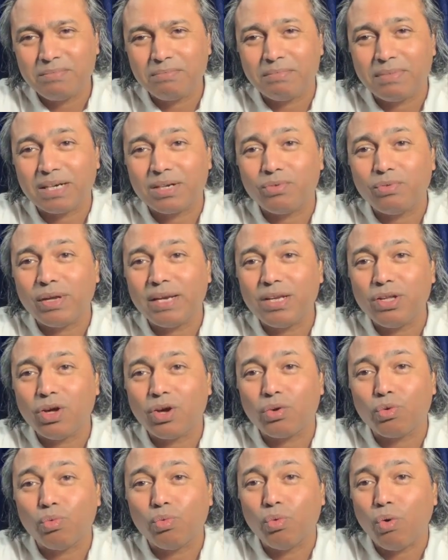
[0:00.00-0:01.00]
but when
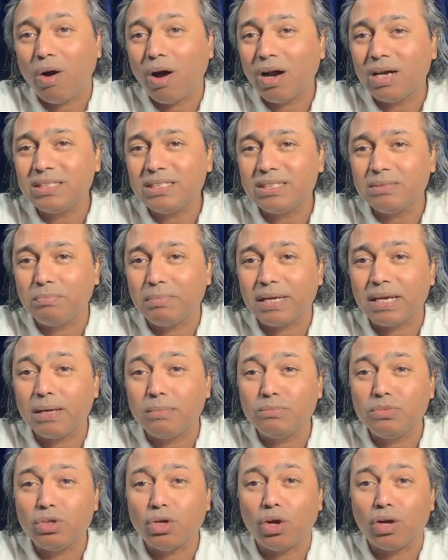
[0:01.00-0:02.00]
your wants
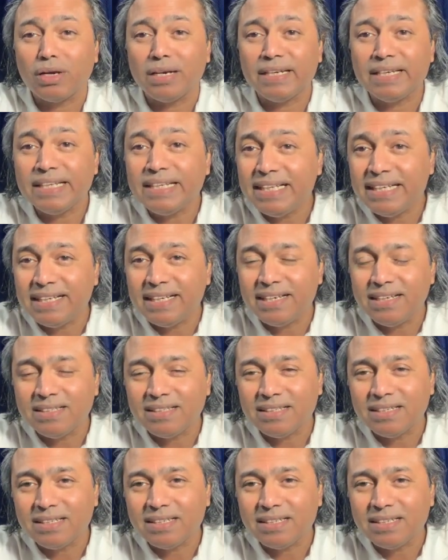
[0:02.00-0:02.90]
become your need